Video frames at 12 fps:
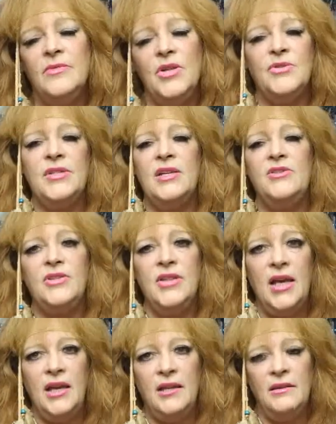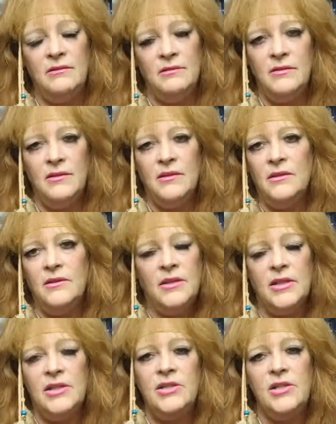no such thing.
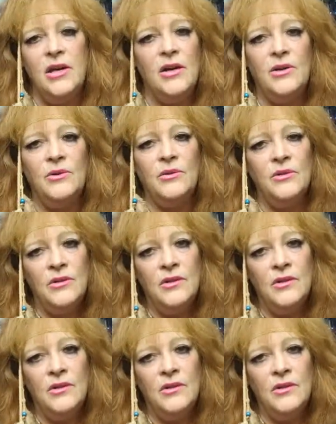There is no...